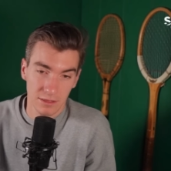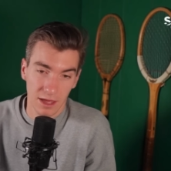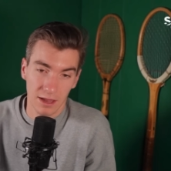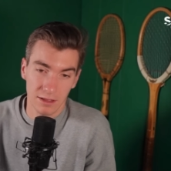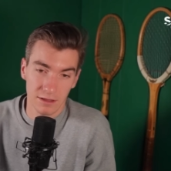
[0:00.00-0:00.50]

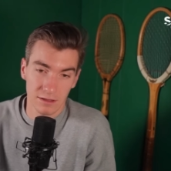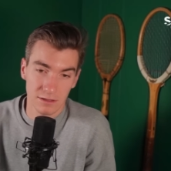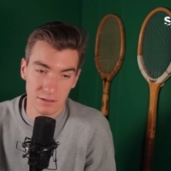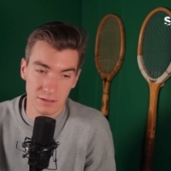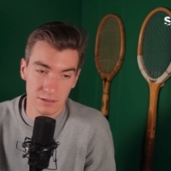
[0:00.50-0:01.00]
that
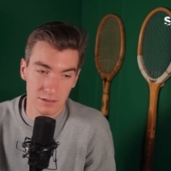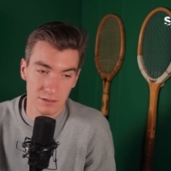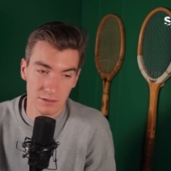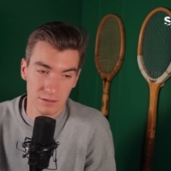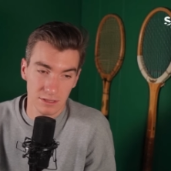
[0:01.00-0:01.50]
is,
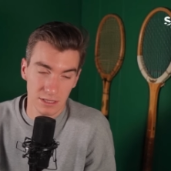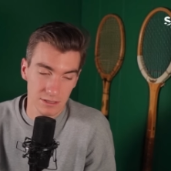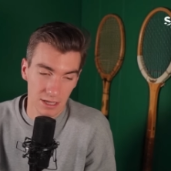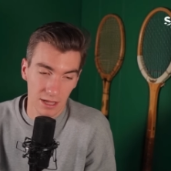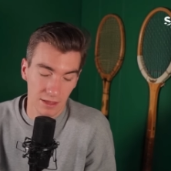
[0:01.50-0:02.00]

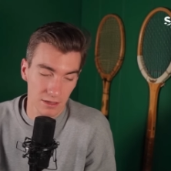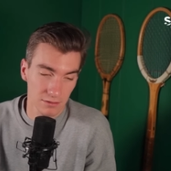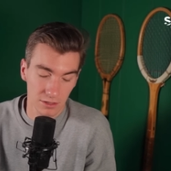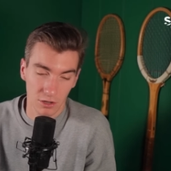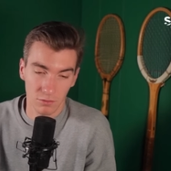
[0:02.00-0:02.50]
he's a guy that,
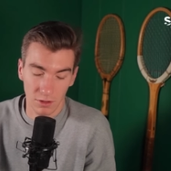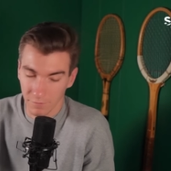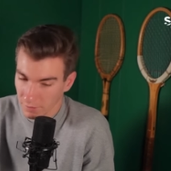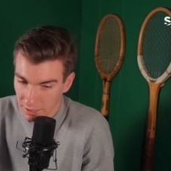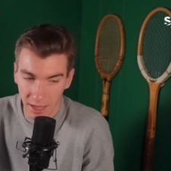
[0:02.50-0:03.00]
you know,
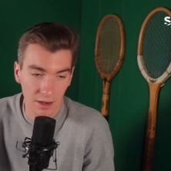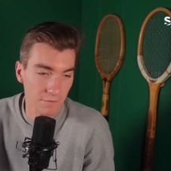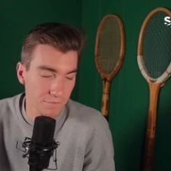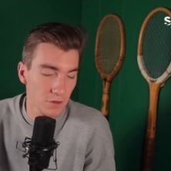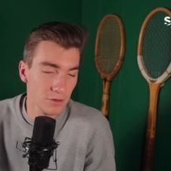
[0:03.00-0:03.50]
again,
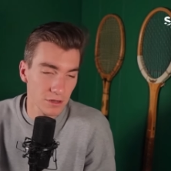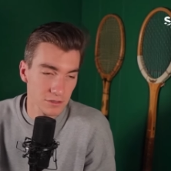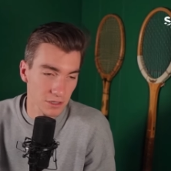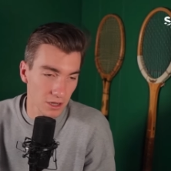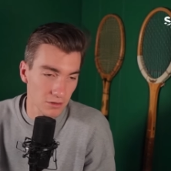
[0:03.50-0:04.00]
a few
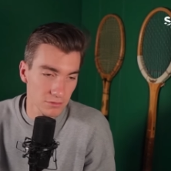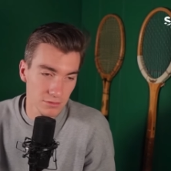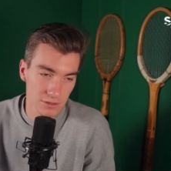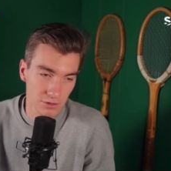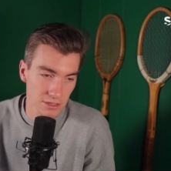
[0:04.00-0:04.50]
years
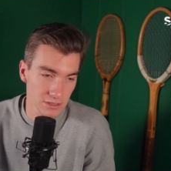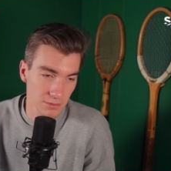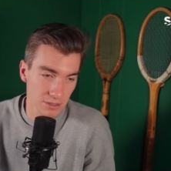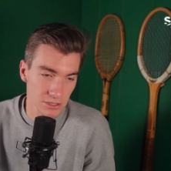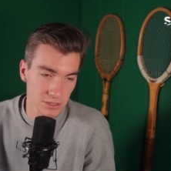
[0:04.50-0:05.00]
ago, it's crazy
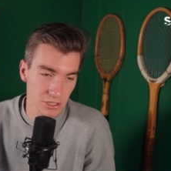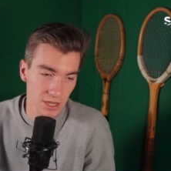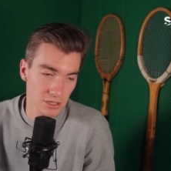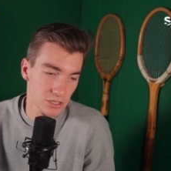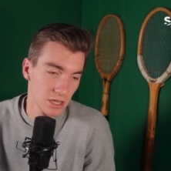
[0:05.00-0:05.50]
how much has
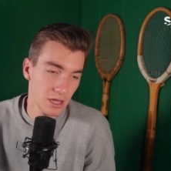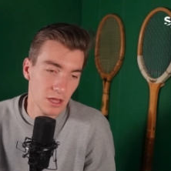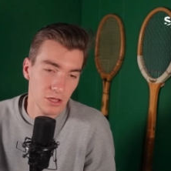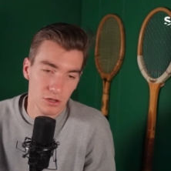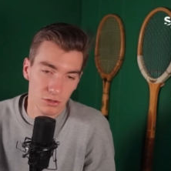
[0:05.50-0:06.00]
changed.
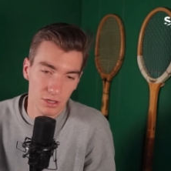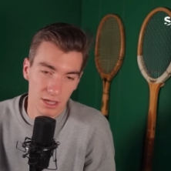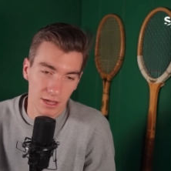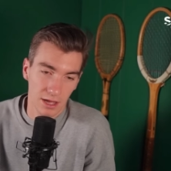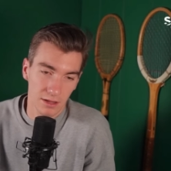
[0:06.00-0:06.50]
You're
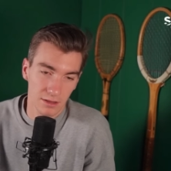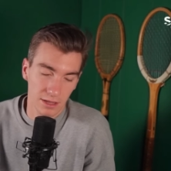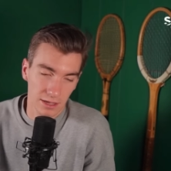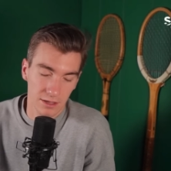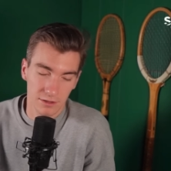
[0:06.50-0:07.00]
looking at
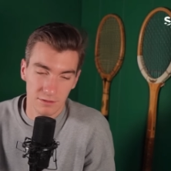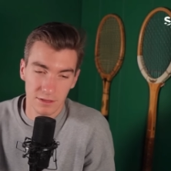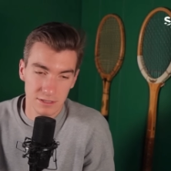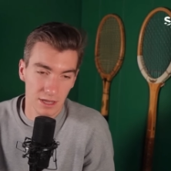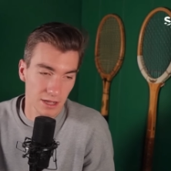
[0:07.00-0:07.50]
like,
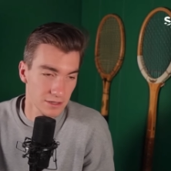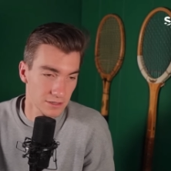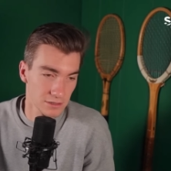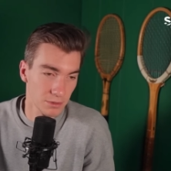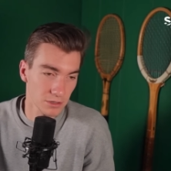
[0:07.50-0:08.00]
this guy
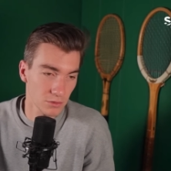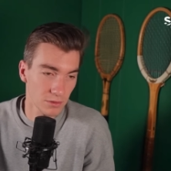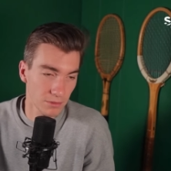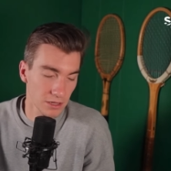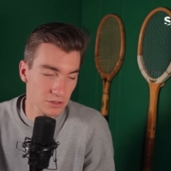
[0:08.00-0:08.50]
is about to
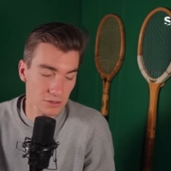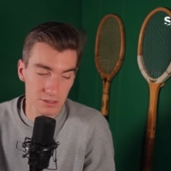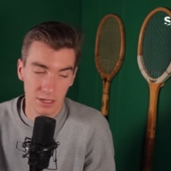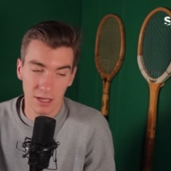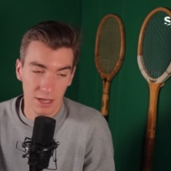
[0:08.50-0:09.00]
win
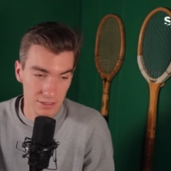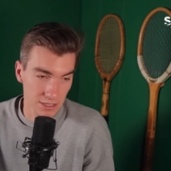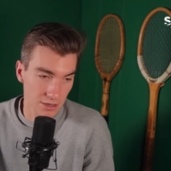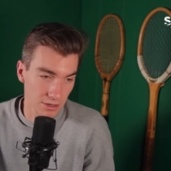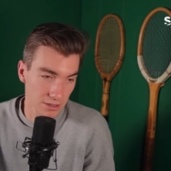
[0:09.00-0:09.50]
majors,
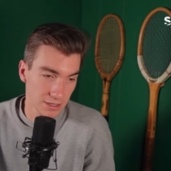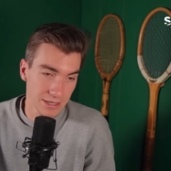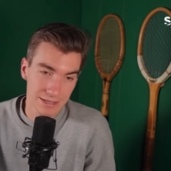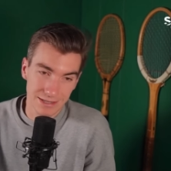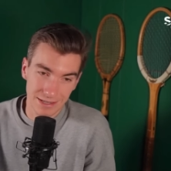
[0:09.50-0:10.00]
etc.
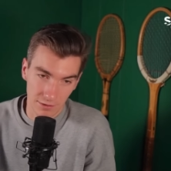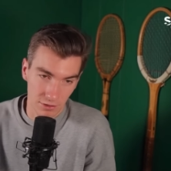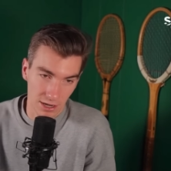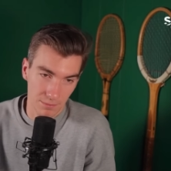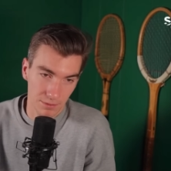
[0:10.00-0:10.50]

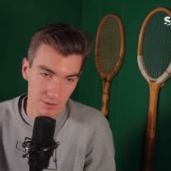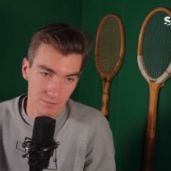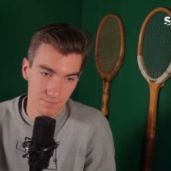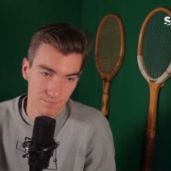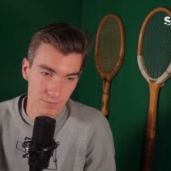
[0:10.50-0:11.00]
Never happened.
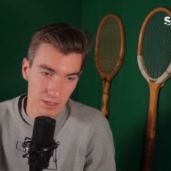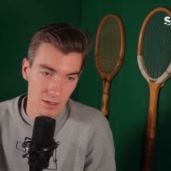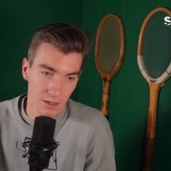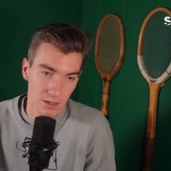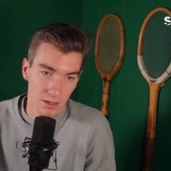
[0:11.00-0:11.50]

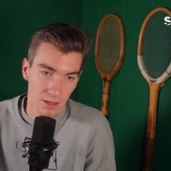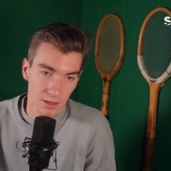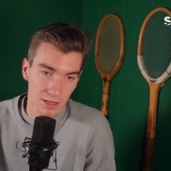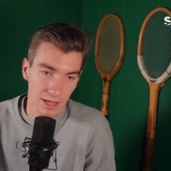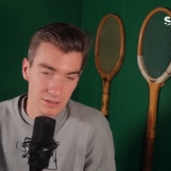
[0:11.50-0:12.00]

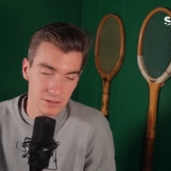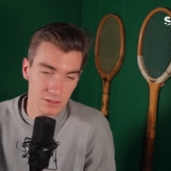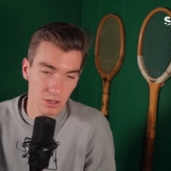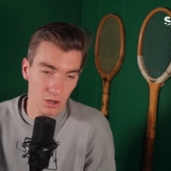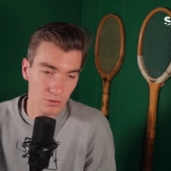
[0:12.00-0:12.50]
Let's
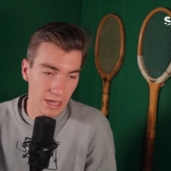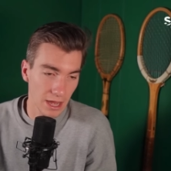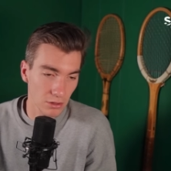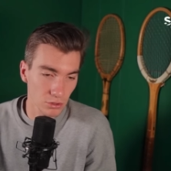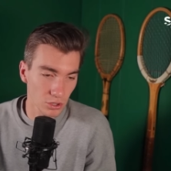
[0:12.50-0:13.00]
go
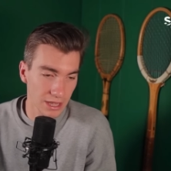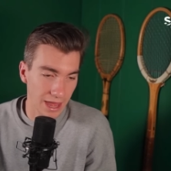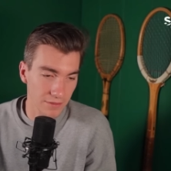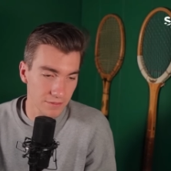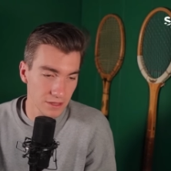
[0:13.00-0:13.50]
now look at